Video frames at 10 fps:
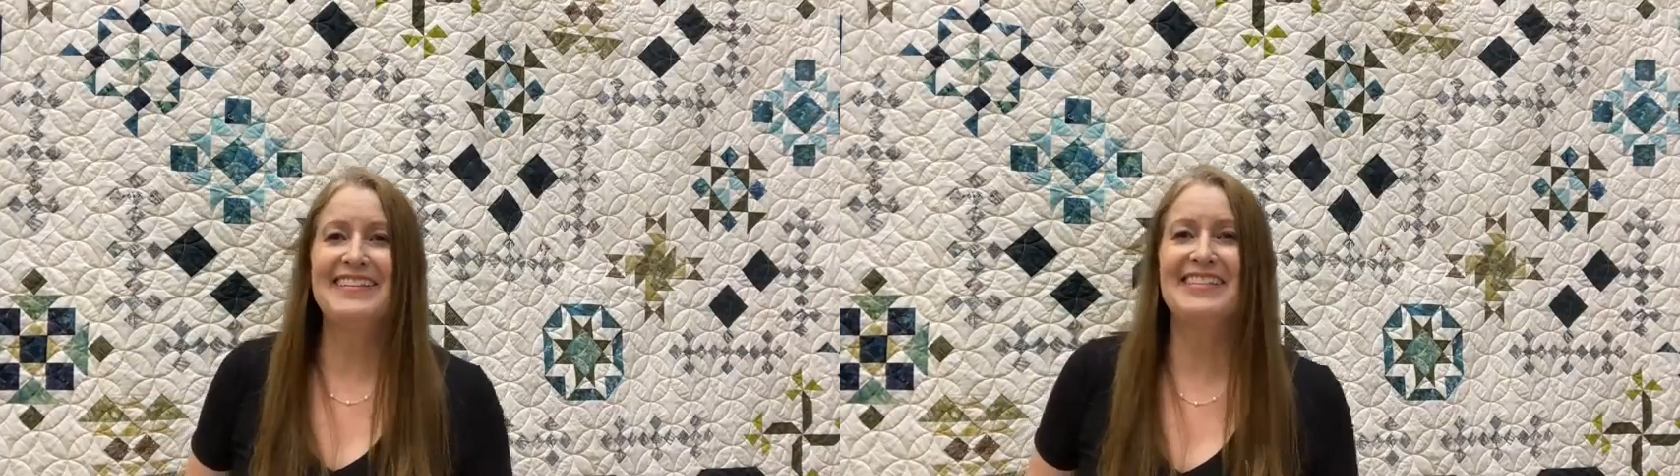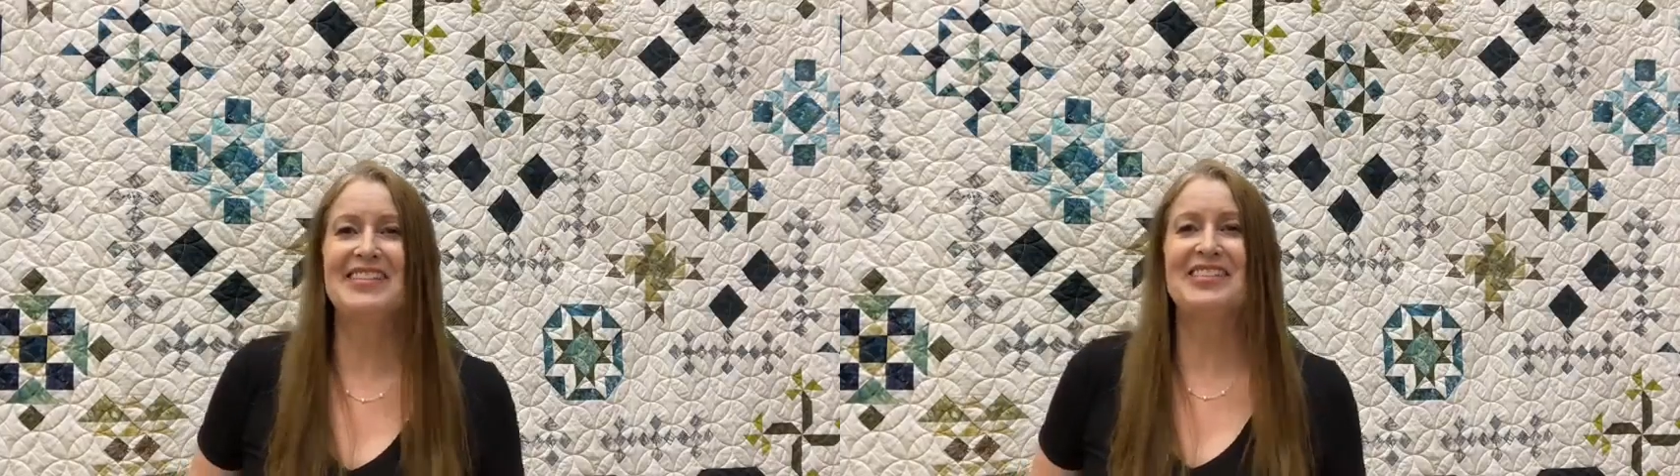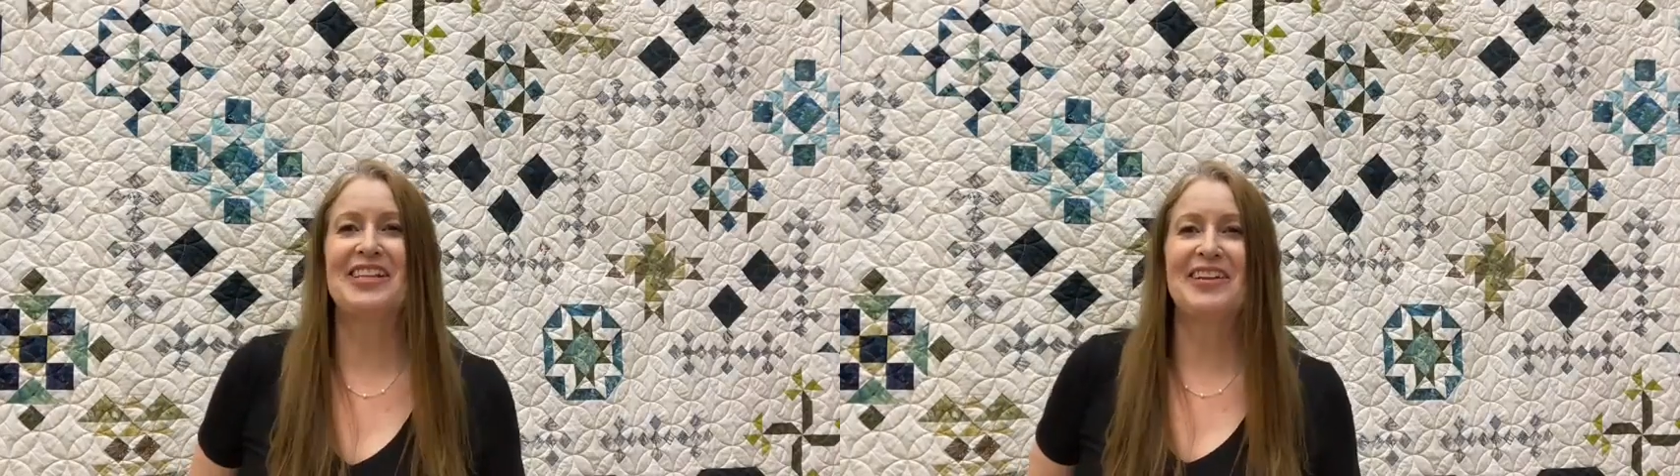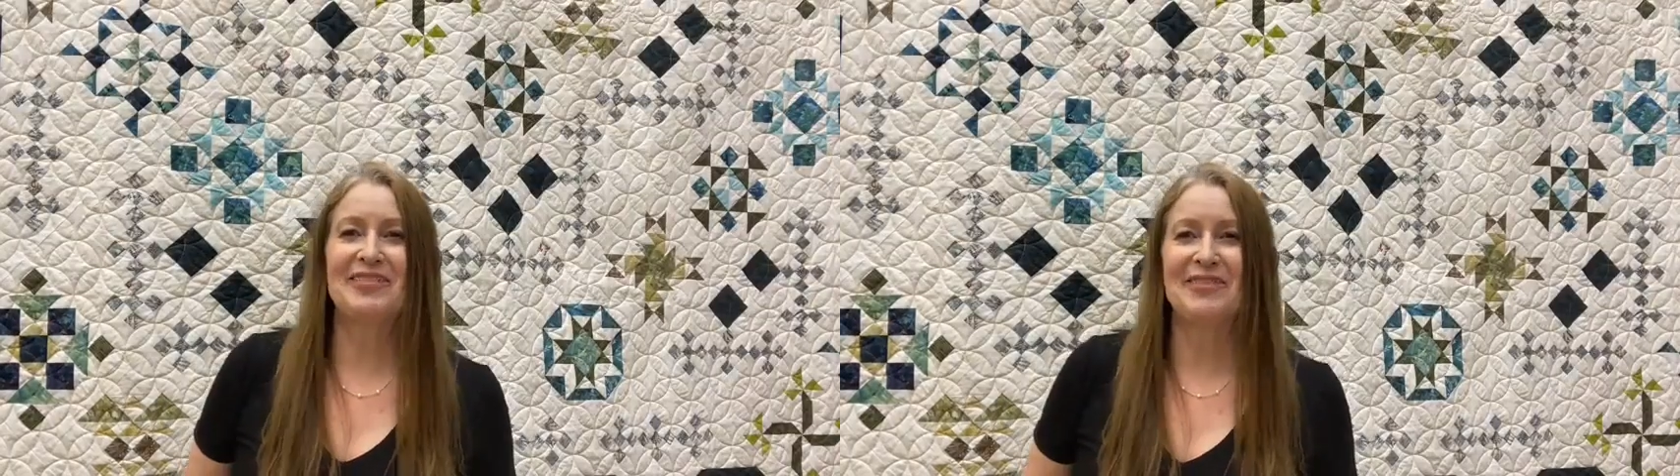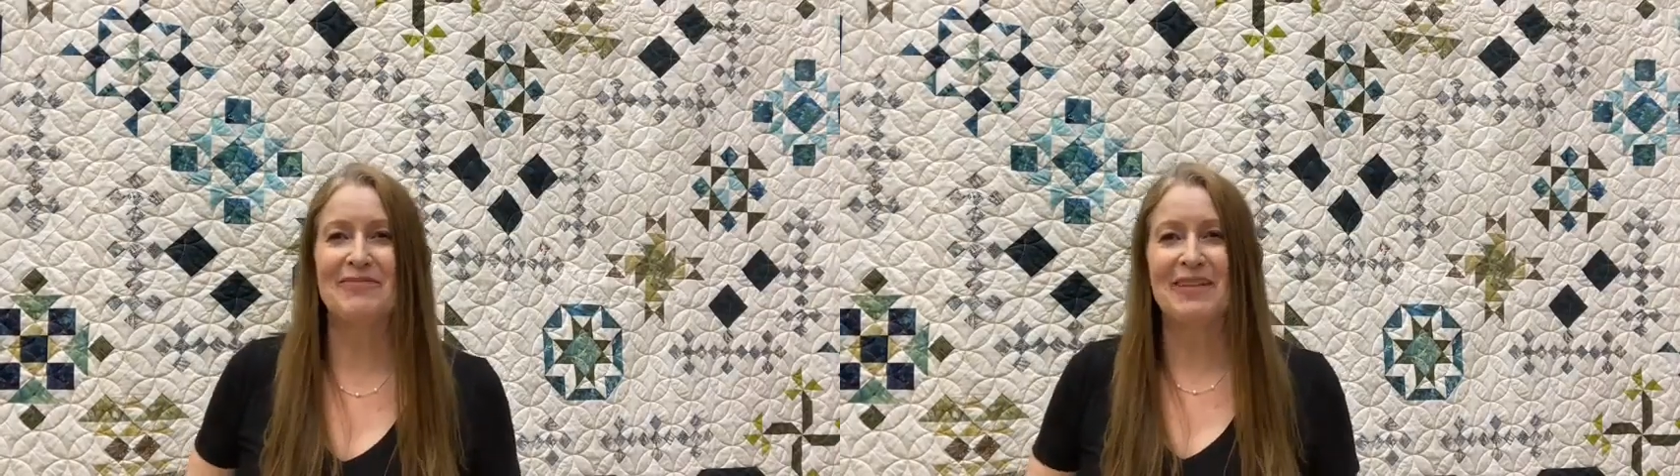This is
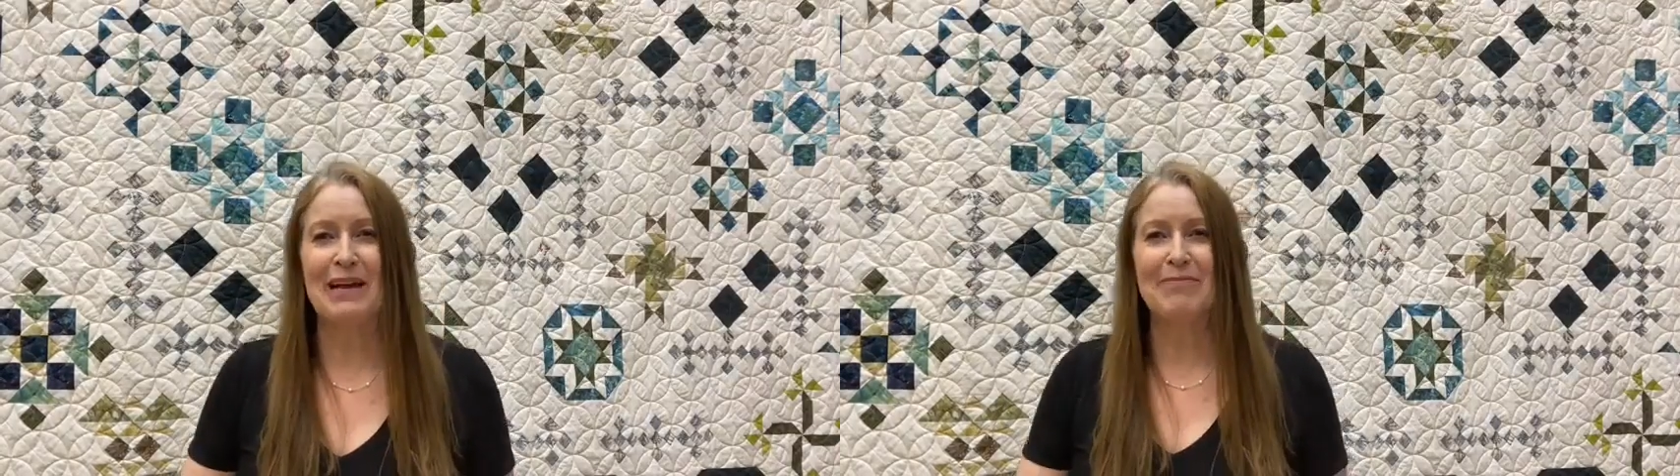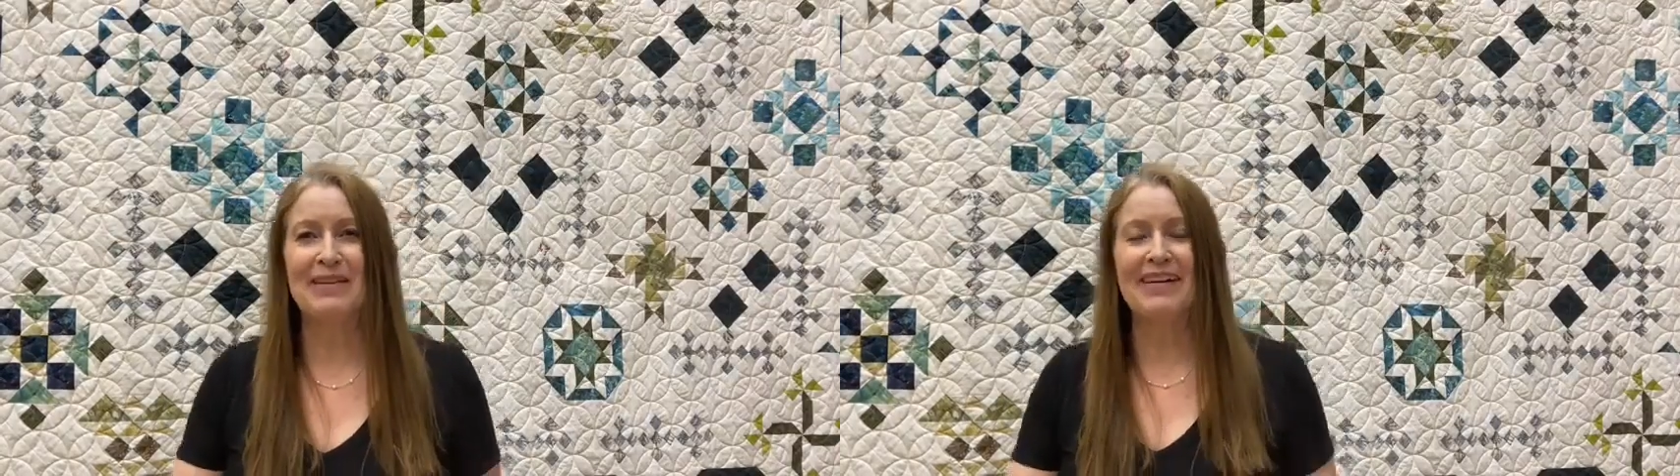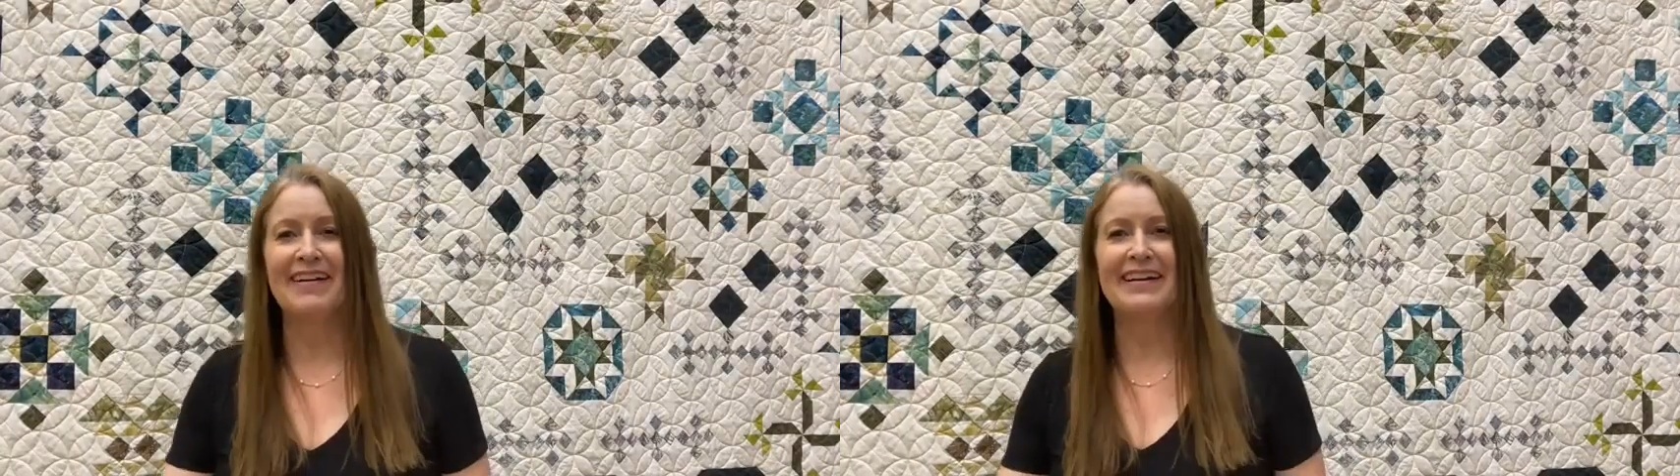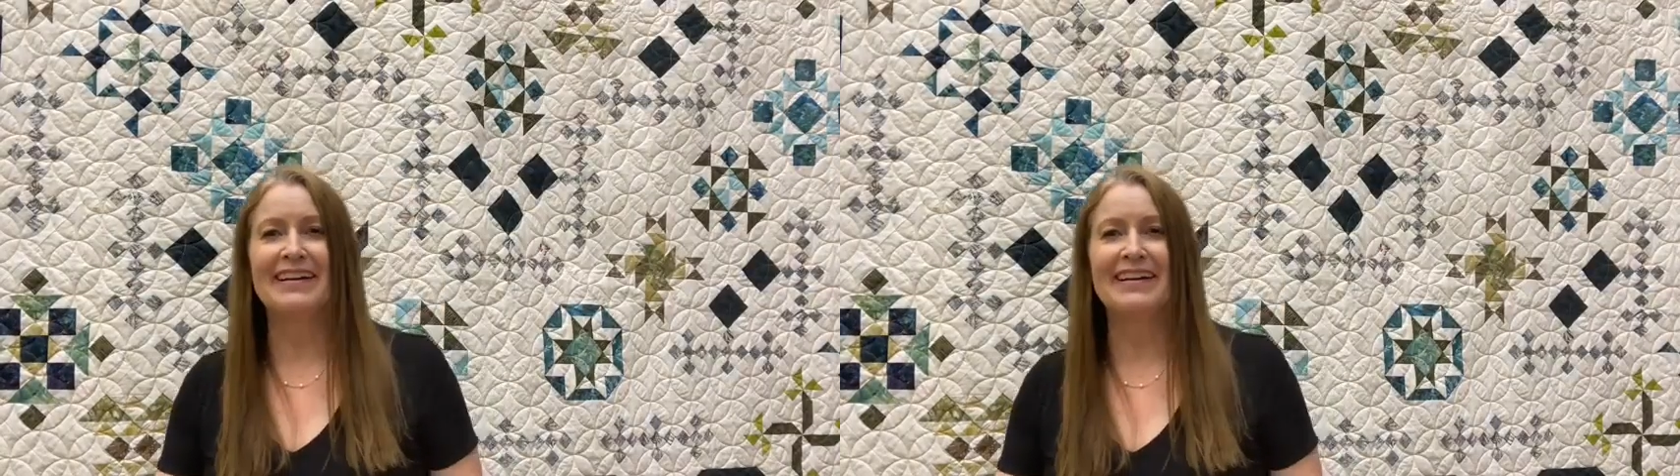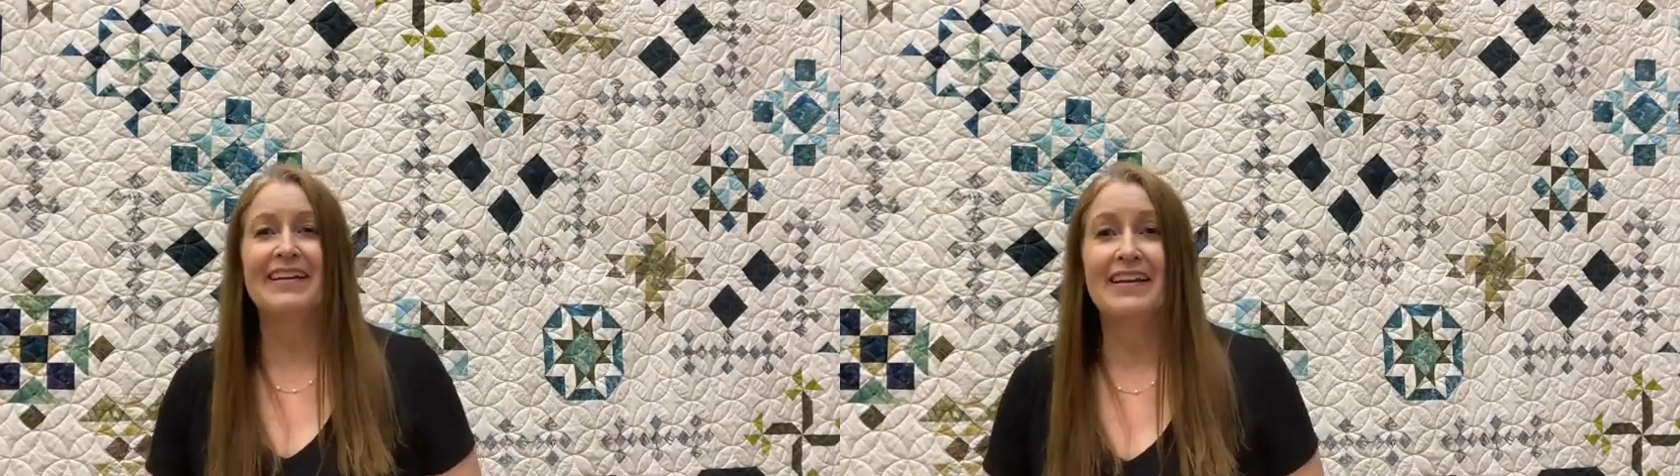Jill from Fabric
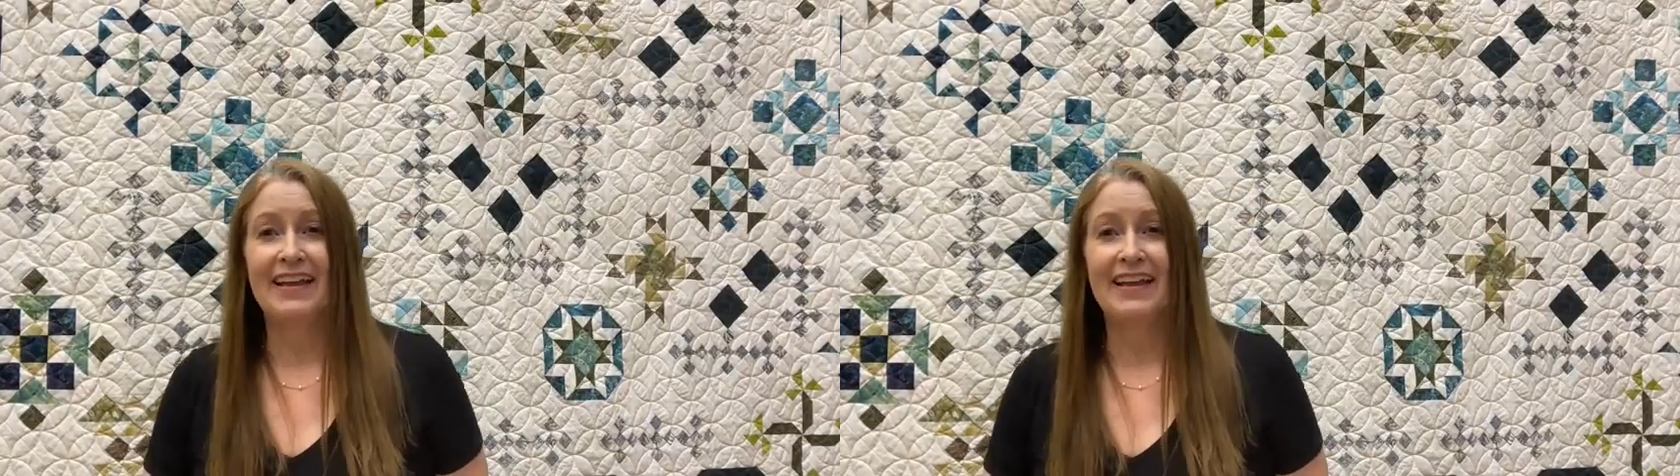Garden,